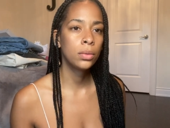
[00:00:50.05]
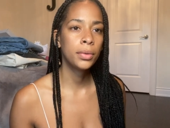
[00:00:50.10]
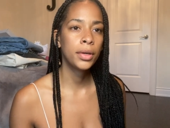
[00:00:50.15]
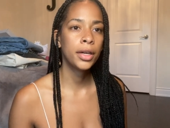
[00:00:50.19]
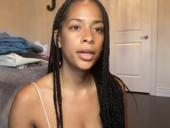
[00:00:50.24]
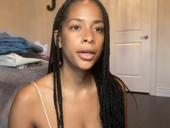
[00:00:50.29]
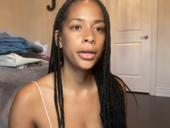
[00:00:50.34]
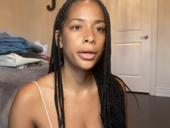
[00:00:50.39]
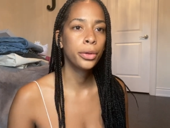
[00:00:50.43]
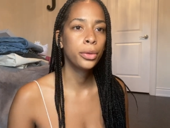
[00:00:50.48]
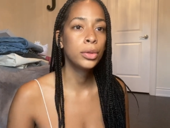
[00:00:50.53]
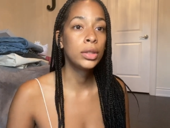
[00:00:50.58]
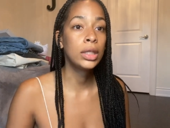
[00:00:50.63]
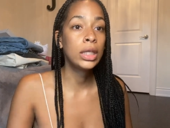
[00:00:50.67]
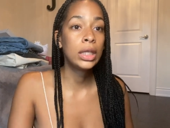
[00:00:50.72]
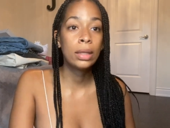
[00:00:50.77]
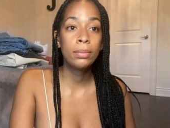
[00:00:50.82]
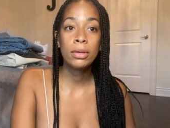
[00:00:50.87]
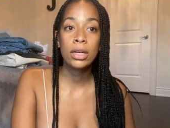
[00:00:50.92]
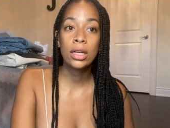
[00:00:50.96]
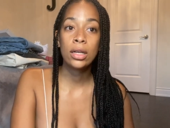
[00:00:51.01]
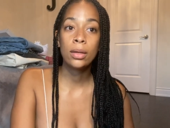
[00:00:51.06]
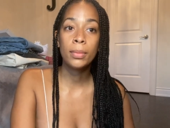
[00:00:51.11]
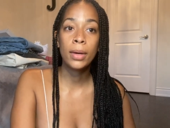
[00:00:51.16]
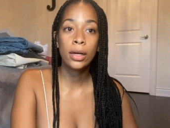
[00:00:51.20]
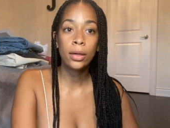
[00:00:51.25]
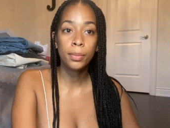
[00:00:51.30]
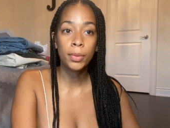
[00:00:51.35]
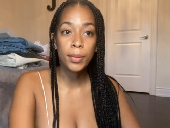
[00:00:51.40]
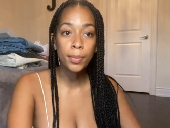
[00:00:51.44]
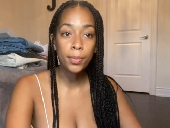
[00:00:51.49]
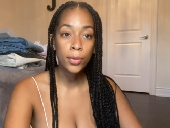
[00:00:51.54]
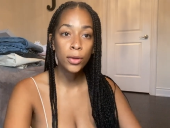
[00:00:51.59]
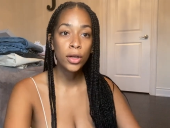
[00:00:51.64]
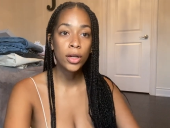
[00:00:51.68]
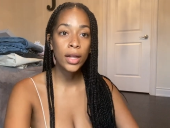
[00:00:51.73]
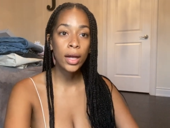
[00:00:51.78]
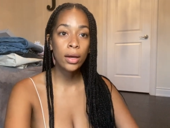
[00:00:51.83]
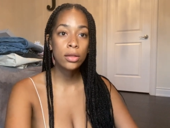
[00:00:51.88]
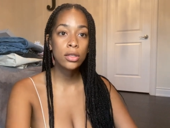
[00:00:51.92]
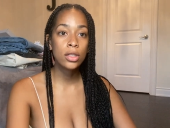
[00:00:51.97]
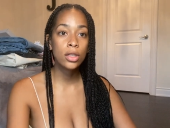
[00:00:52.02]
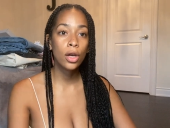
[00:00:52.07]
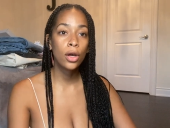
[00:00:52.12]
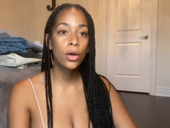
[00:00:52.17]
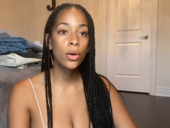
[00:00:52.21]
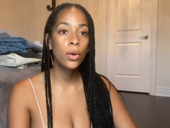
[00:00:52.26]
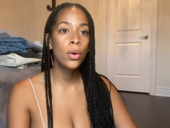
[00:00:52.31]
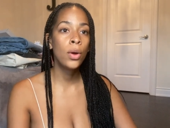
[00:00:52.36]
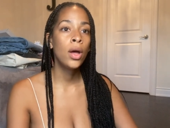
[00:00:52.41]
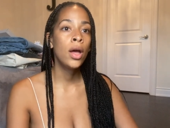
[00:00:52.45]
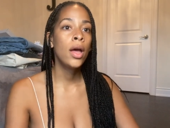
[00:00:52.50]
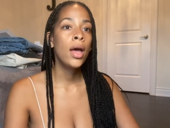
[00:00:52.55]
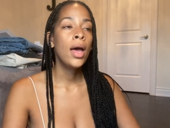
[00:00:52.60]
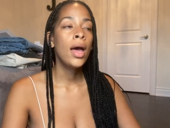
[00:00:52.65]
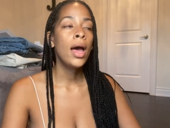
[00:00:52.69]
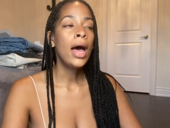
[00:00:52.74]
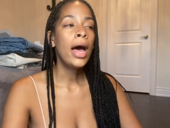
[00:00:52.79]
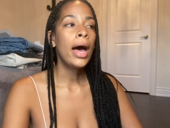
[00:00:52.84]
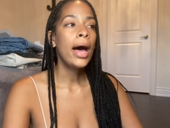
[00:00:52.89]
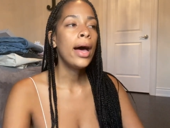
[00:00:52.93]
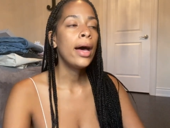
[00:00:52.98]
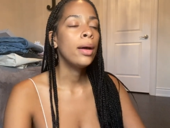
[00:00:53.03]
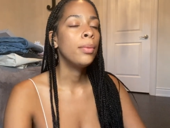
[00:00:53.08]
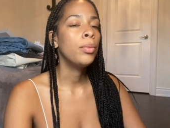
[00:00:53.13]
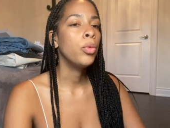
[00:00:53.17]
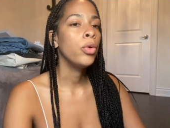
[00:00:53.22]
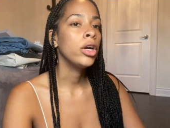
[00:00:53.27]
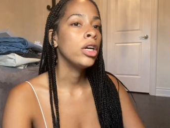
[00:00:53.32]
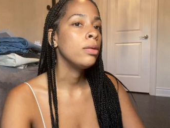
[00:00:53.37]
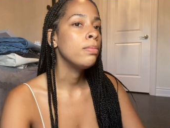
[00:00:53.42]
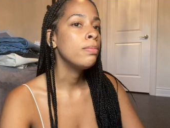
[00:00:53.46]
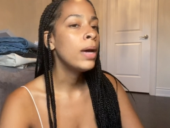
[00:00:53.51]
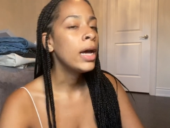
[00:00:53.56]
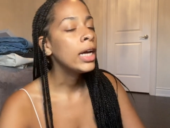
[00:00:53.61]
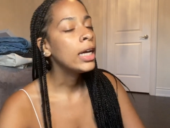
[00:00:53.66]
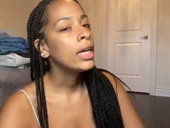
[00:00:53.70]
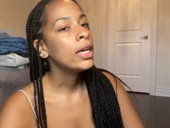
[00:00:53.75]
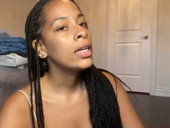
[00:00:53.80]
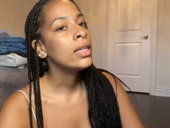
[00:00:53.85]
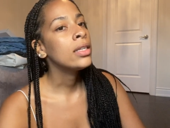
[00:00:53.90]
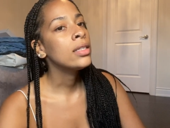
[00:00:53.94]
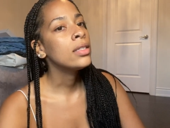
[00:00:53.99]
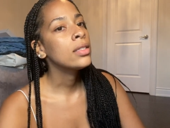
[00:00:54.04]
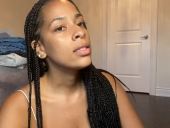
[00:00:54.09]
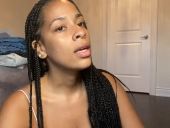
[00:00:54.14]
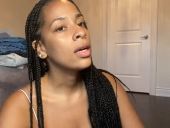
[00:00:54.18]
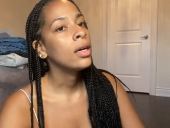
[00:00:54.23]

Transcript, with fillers: where only limited amount of people are allowed to go. Um, wearing masks.